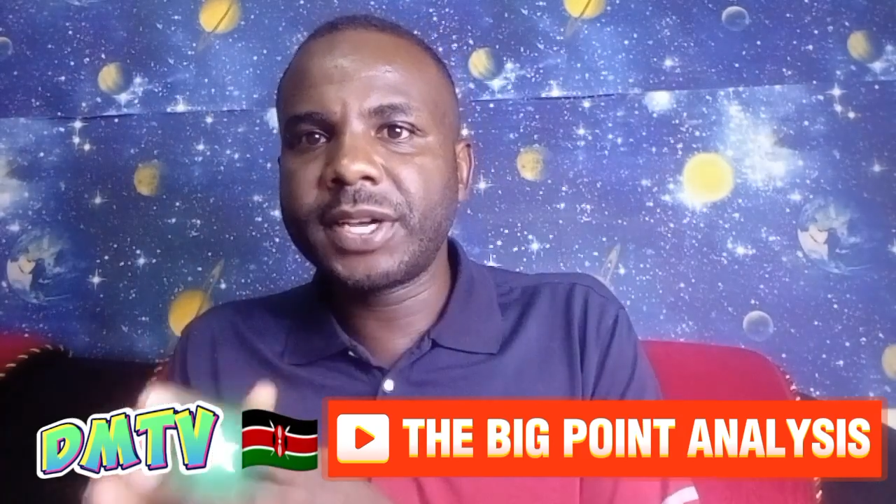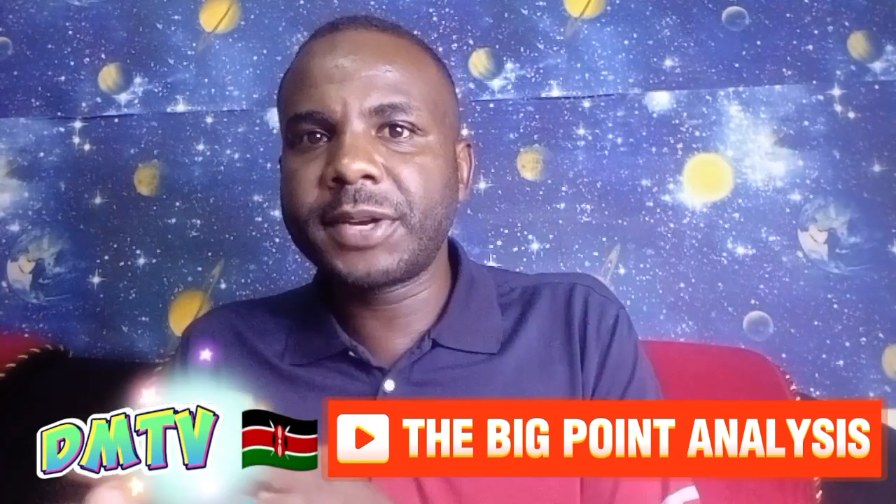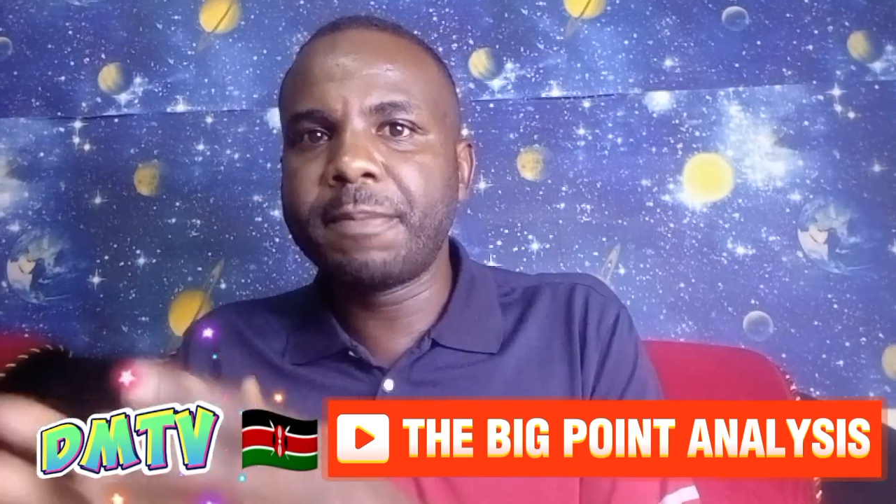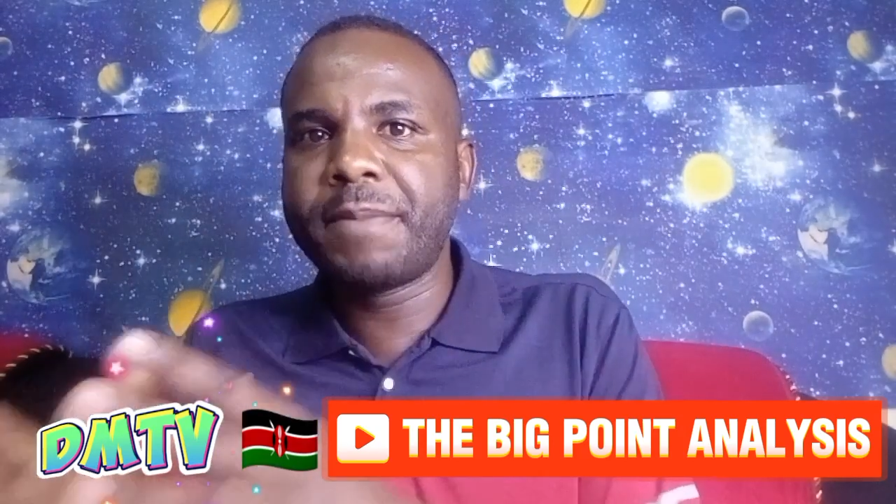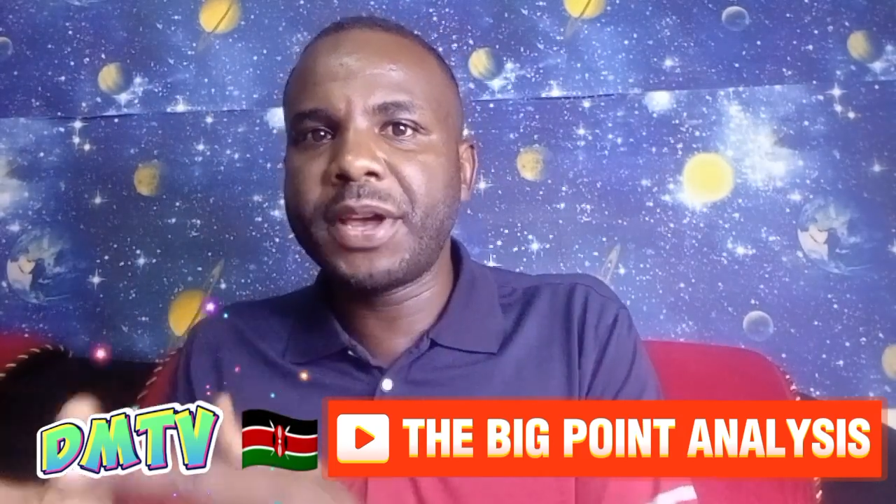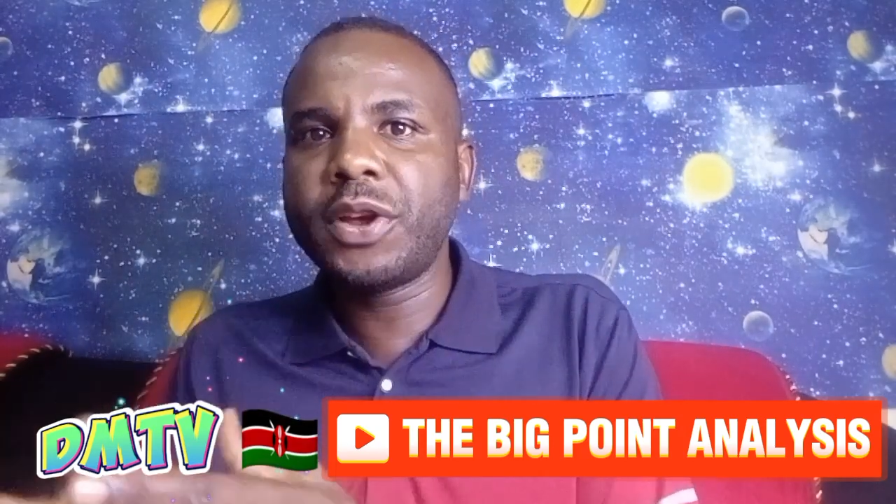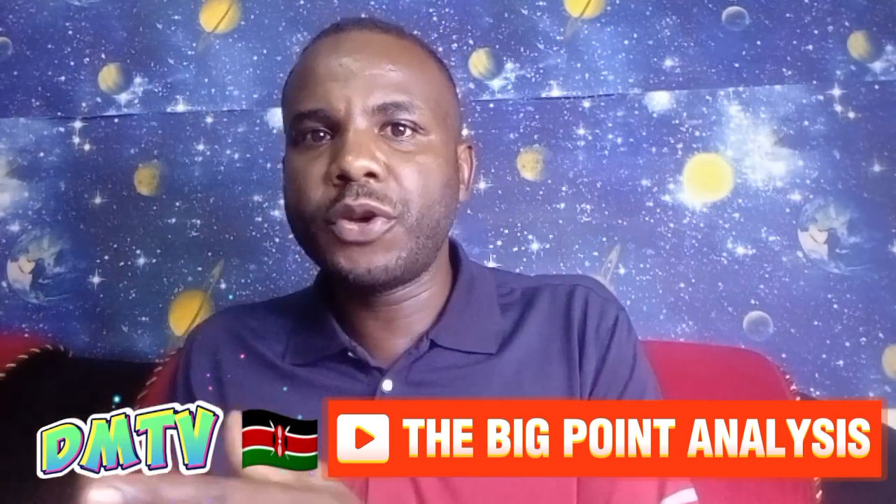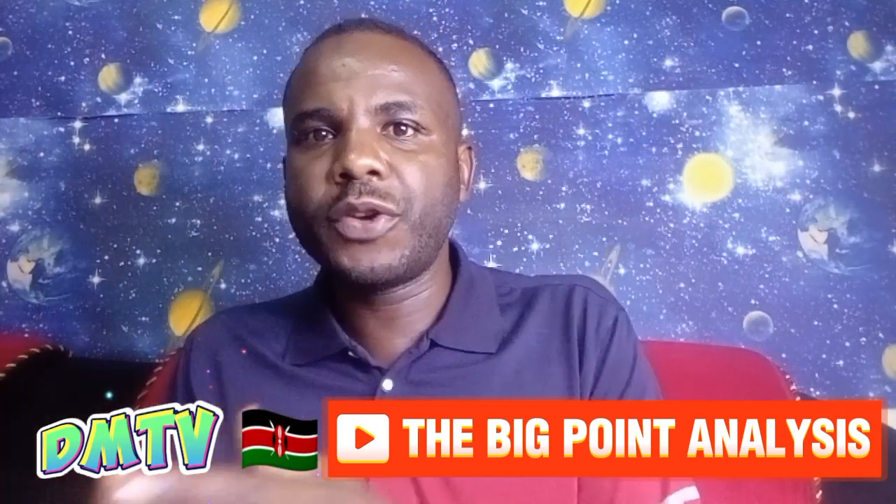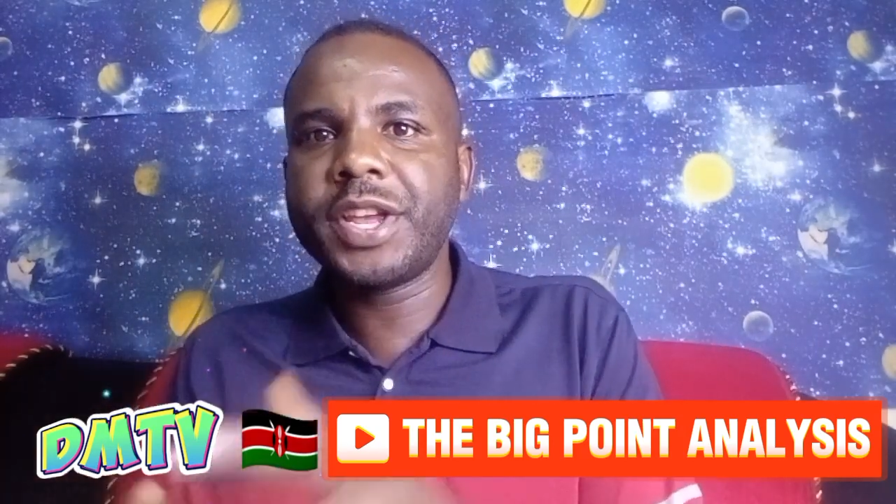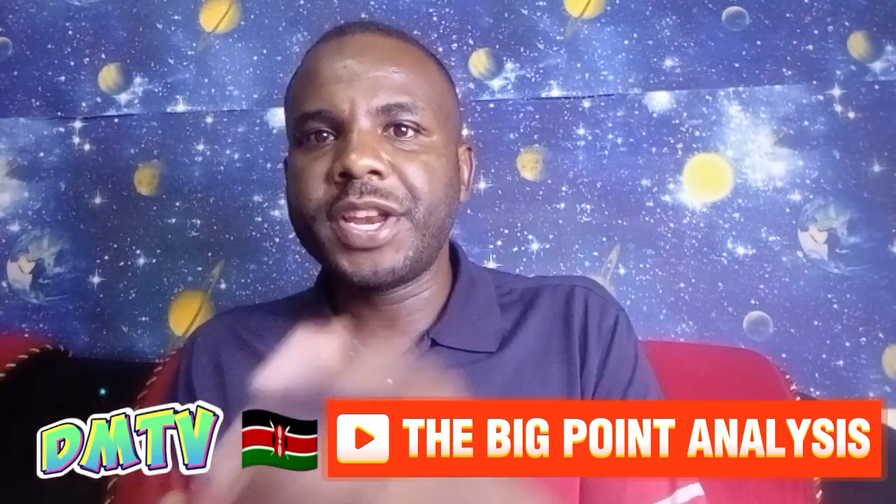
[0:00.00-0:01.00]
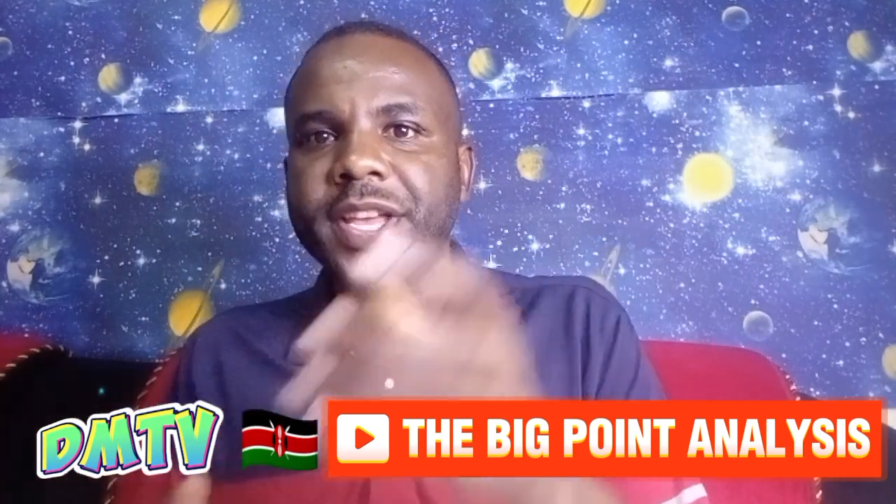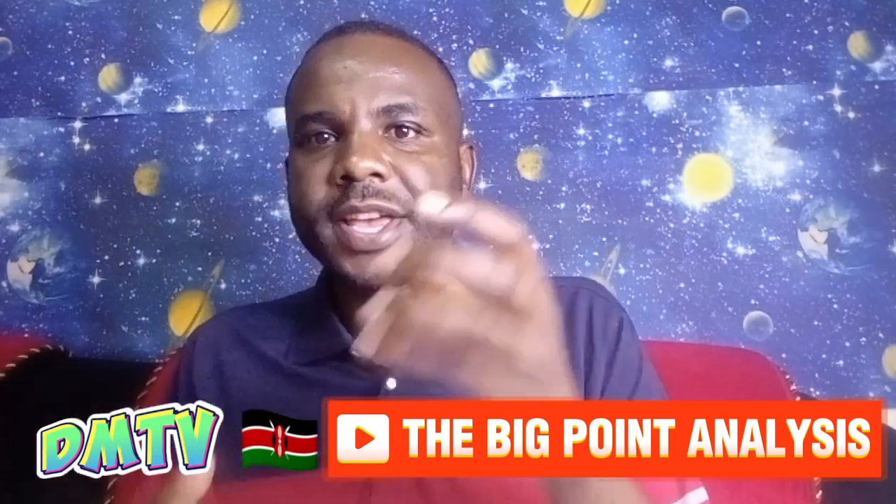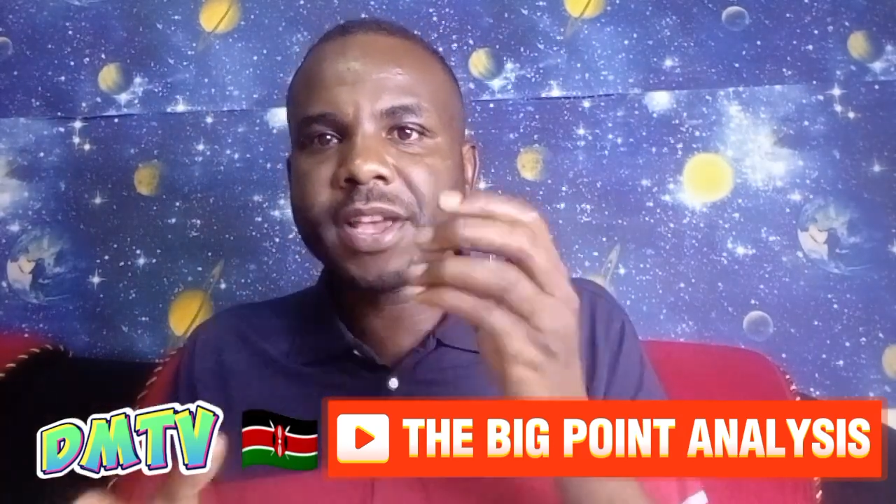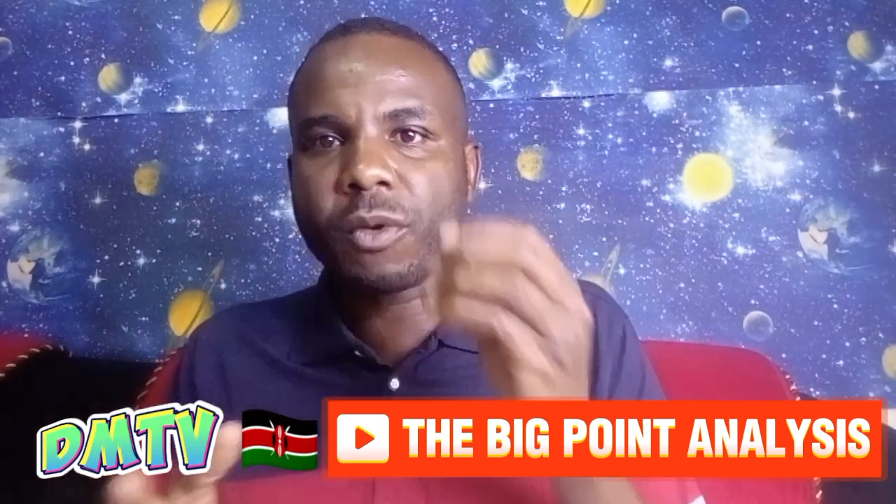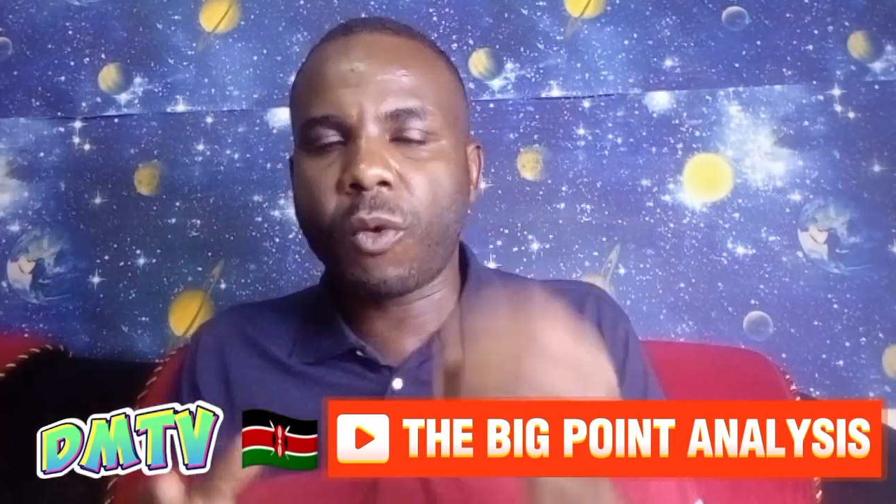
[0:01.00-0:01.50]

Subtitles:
rebellion in Kenya